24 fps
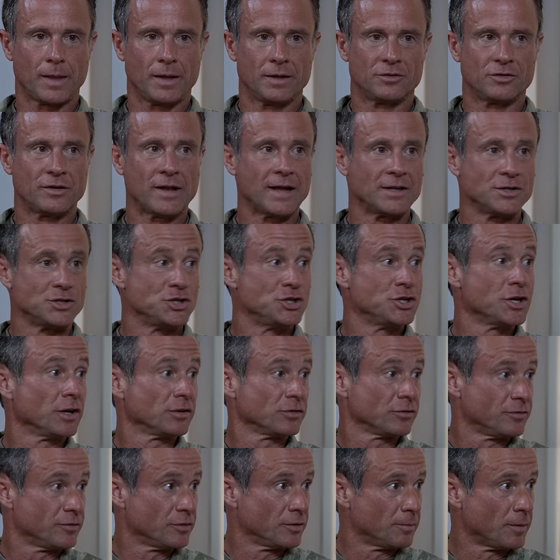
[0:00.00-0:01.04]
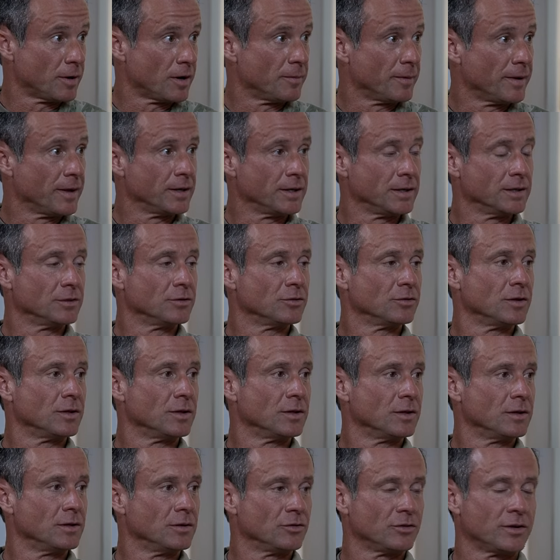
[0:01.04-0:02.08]
not just for Barbadians,
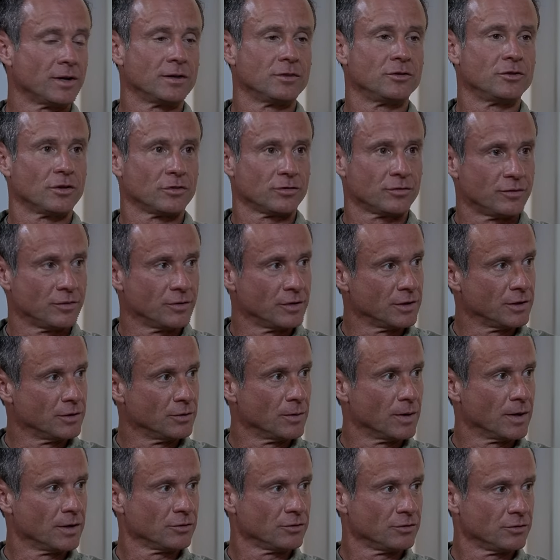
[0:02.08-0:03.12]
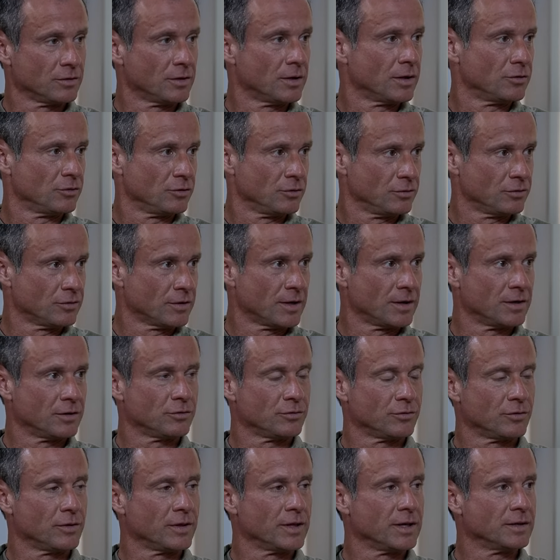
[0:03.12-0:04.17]
and it's not just for the U.S., as you said, it's
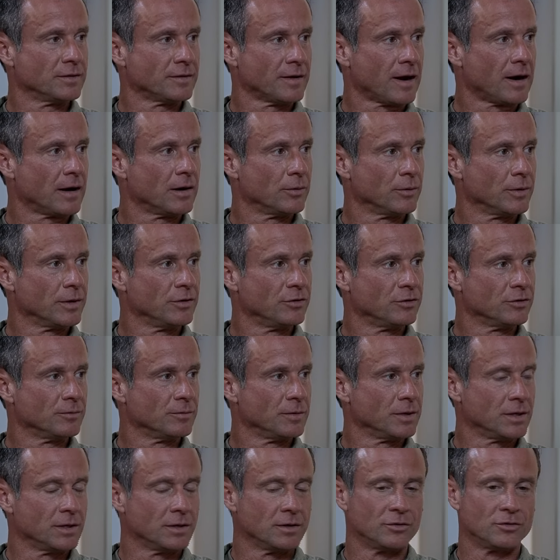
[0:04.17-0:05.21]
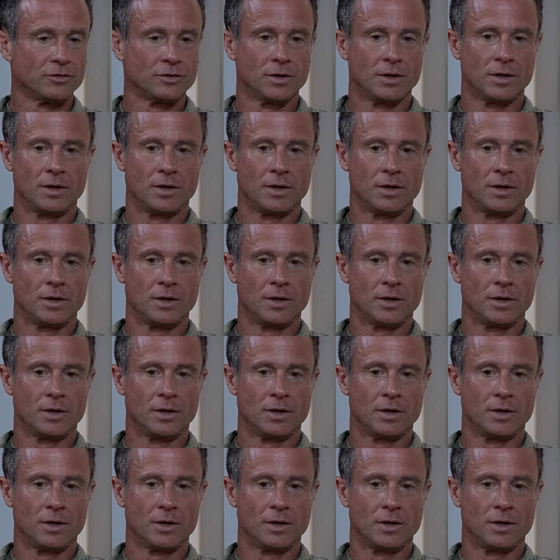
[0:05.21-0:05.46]
for the entire region, because